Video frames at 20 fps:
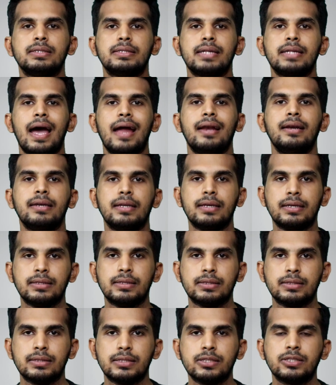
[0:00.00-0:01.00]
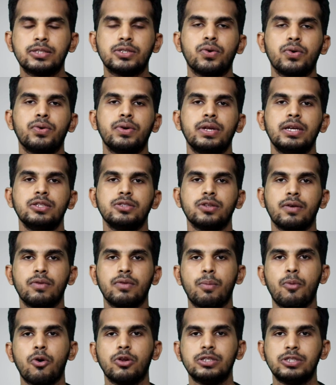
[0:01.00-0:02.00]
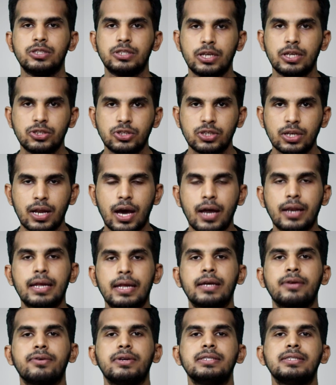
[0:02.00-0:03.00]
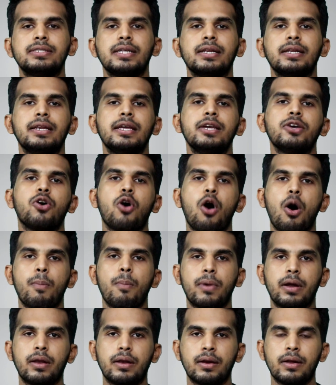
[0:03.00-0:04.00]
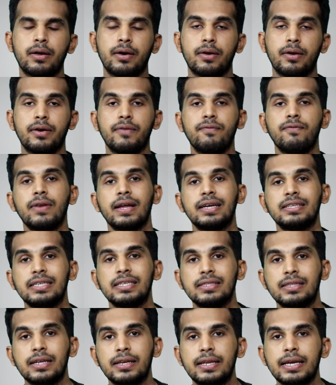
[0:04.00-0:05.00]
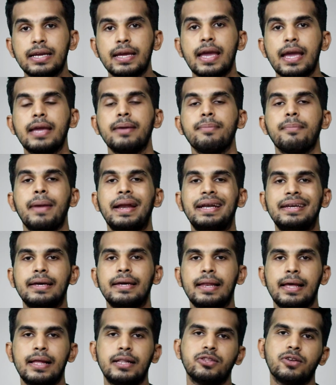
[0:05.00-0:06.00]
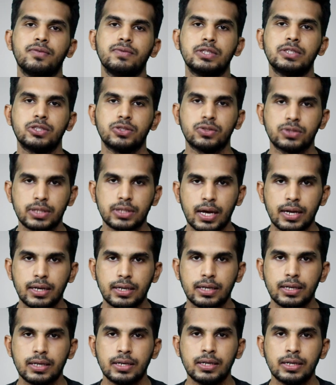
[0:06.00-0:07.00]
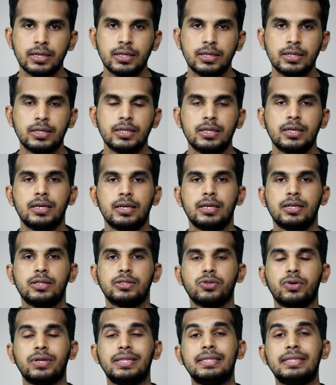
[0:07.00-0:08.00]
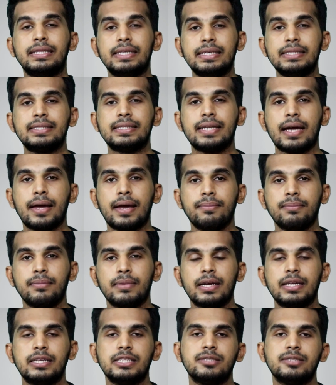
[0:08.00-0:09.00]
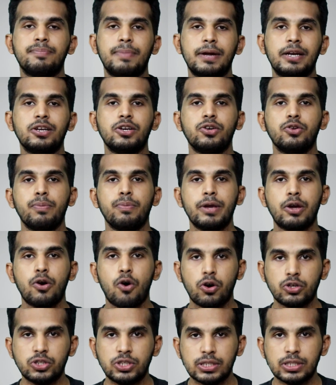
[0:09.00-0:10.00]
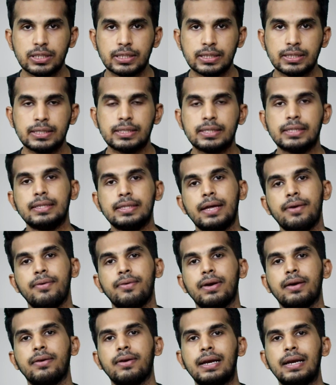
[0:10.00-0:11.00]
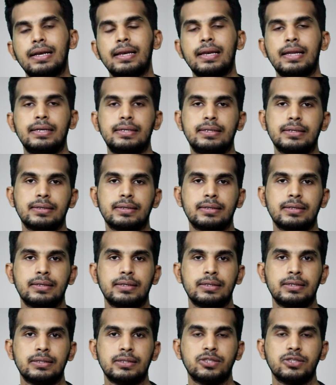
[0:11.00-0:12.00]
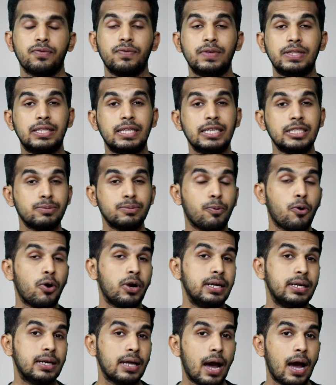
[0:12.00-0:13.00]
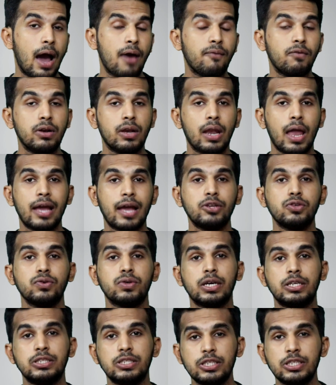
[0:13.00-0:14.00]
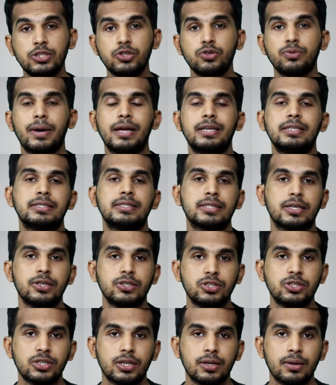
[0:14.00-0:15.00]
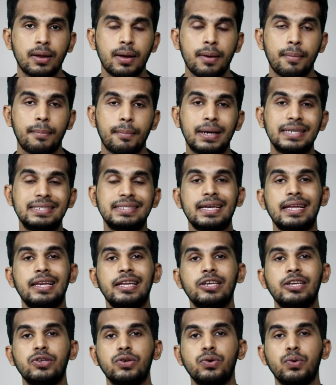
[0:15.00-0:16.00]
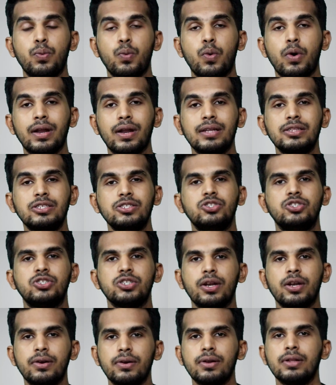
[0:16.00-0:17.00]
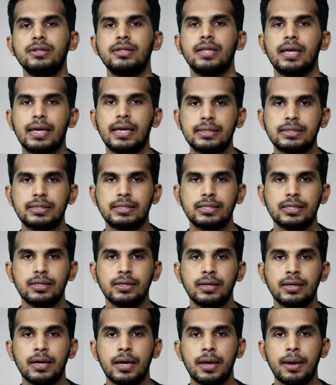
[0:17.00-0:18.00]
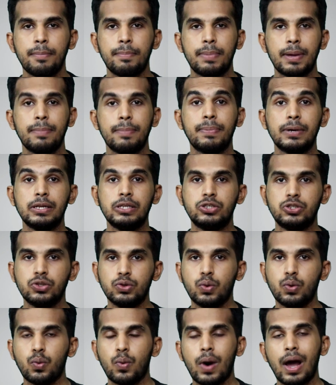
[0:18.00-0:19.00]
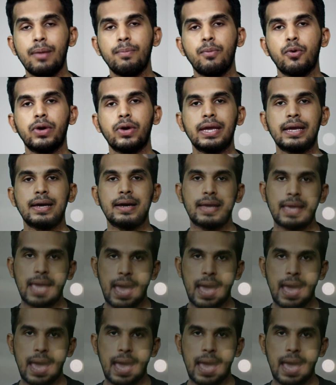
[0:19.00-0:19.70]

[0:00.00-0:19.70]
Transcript: Sadly, the stories of the molestation are increasingly common, reflecting the decaying mental health of the society. So in these times, it is better to be cautious than regret later. So with this point, I would like to continue my discussion by telling you what are the general things people do while booking a